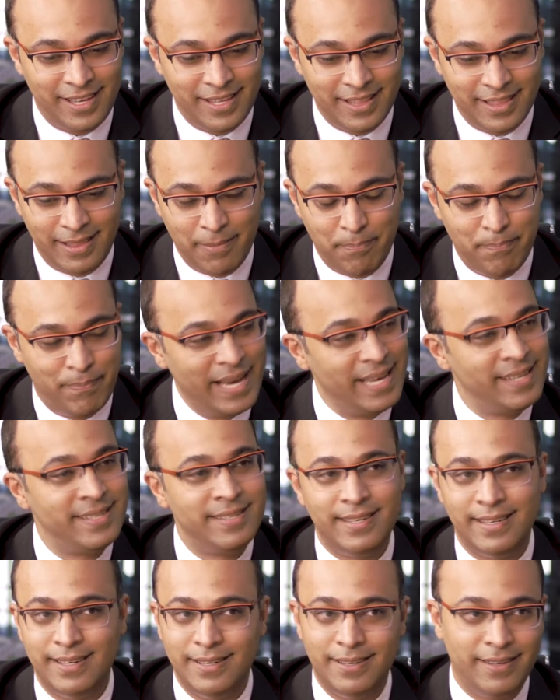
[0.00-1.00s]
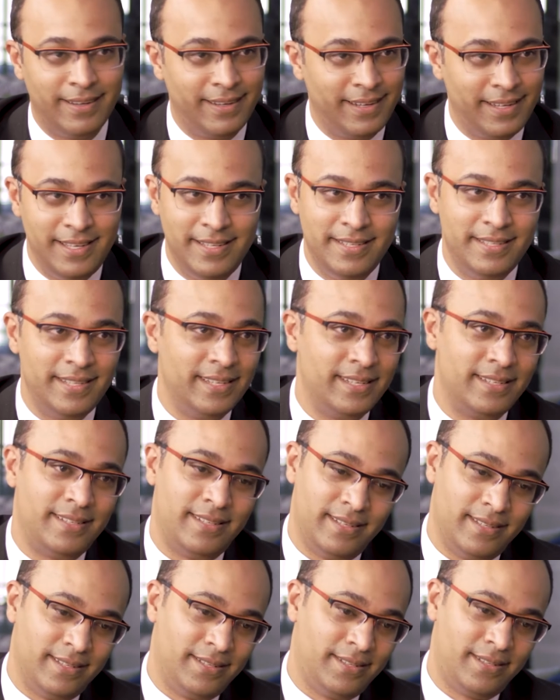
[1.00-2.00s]
The best and
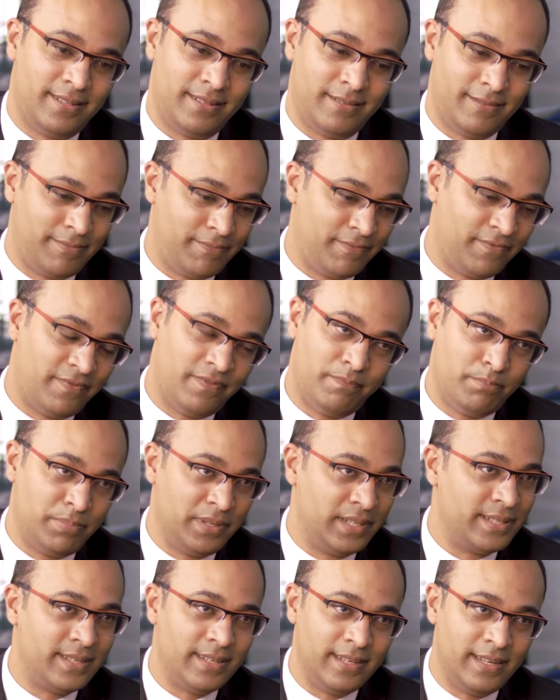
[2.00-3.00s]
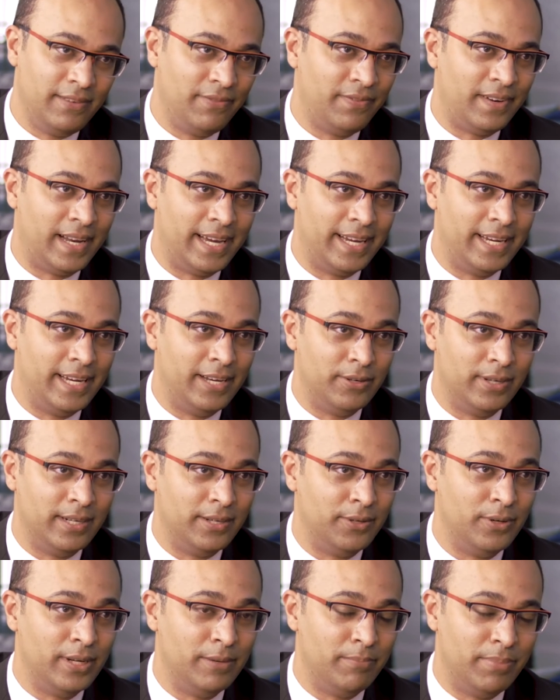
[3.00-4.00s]
easiest is personally fly down and
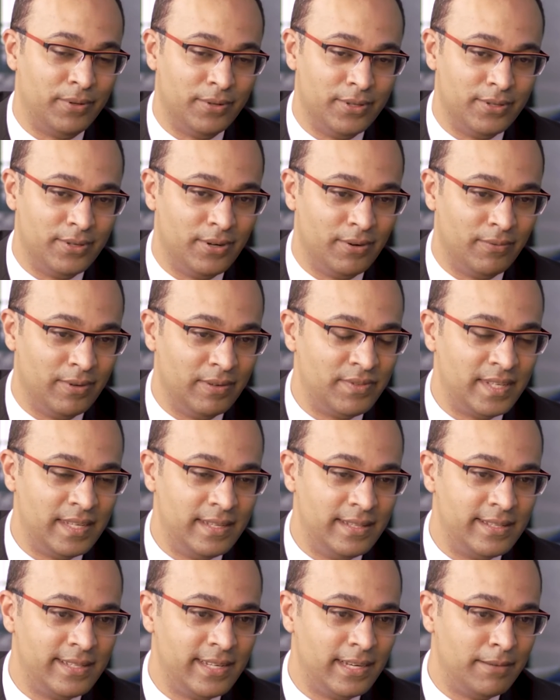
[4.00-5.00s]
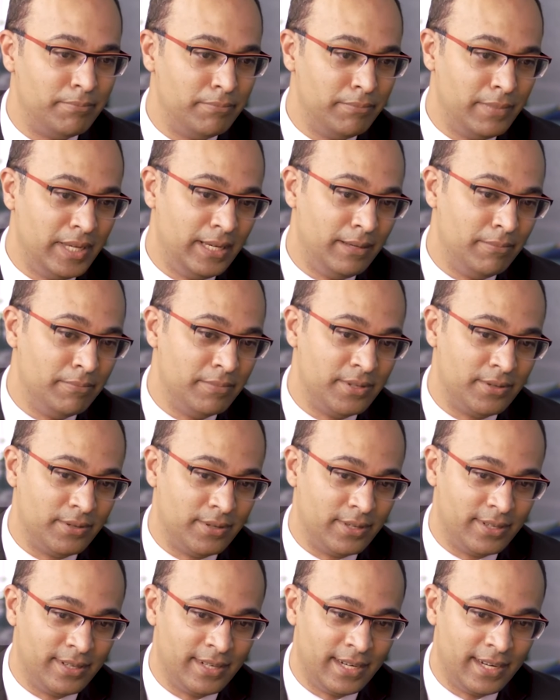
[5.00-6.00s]
do it, because we've seen some memes
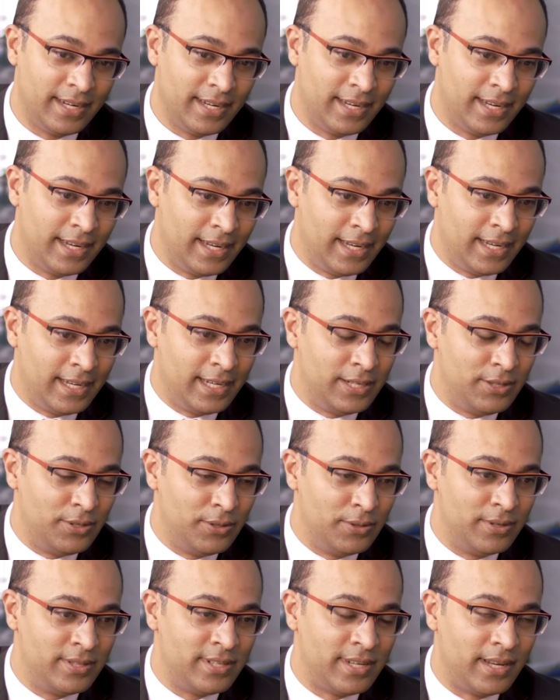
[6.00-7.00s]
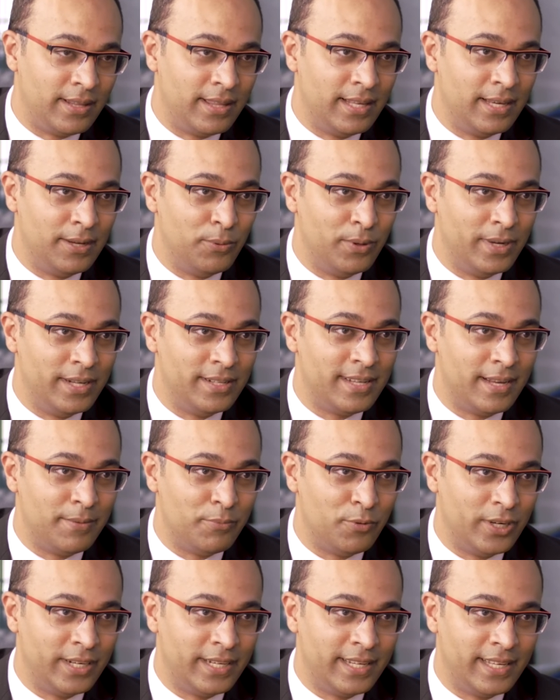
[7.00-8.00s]
or jokes out there where
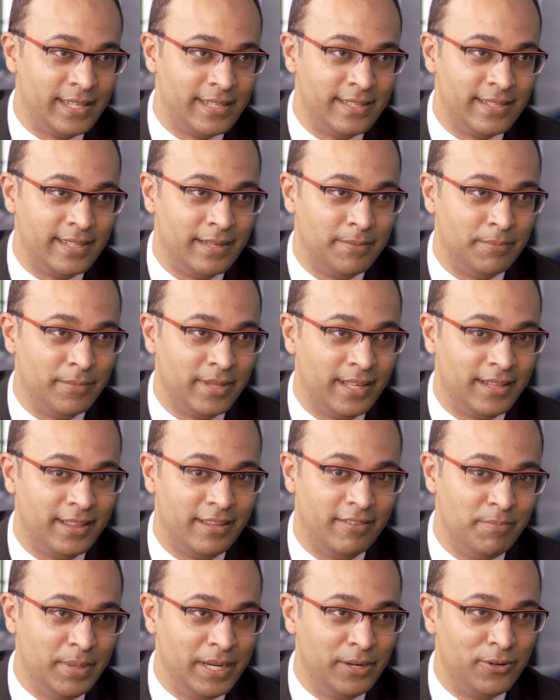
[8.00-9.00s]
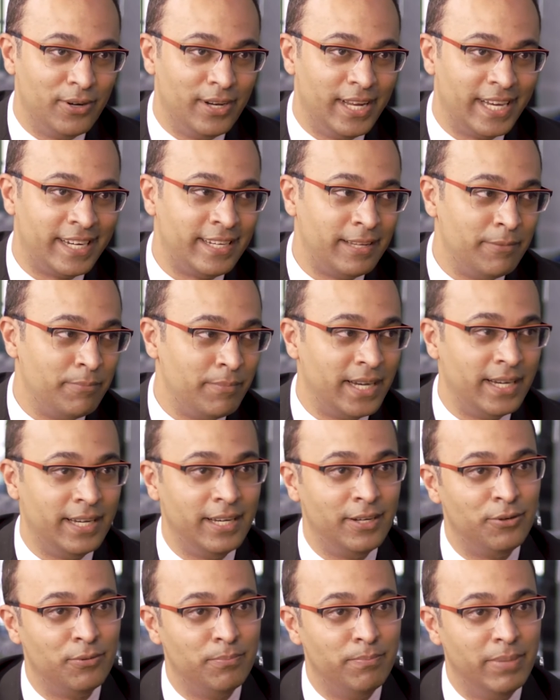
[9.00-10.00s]
someone tells them that they've been collecting money
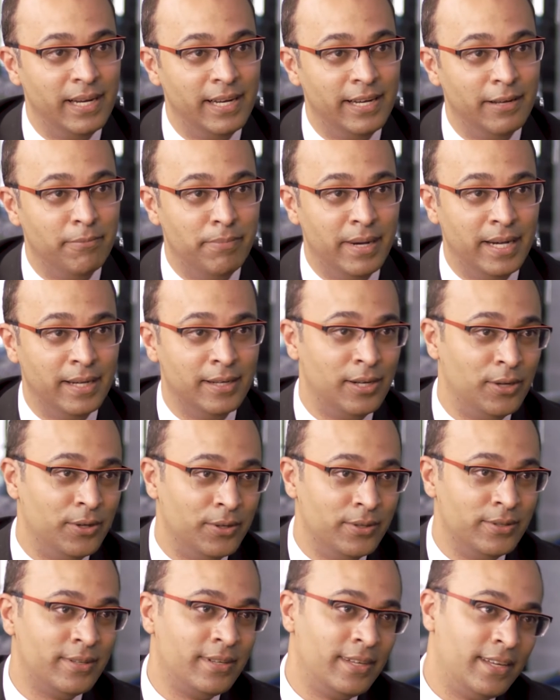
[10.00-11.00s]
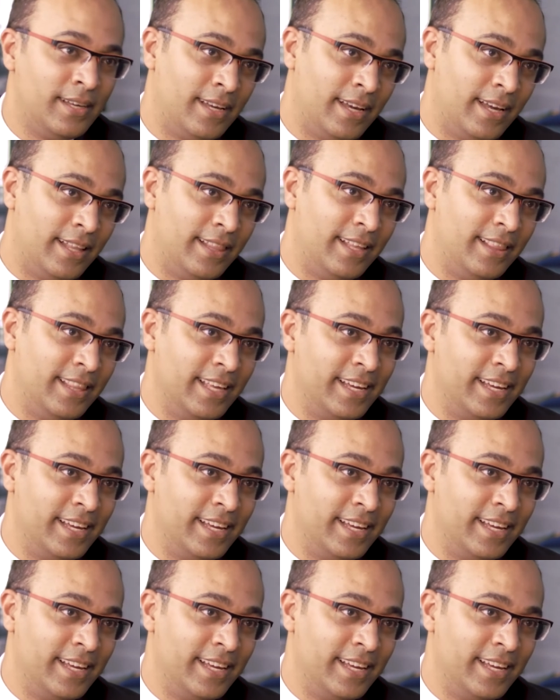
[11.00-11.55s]
to build a bungalow, and then they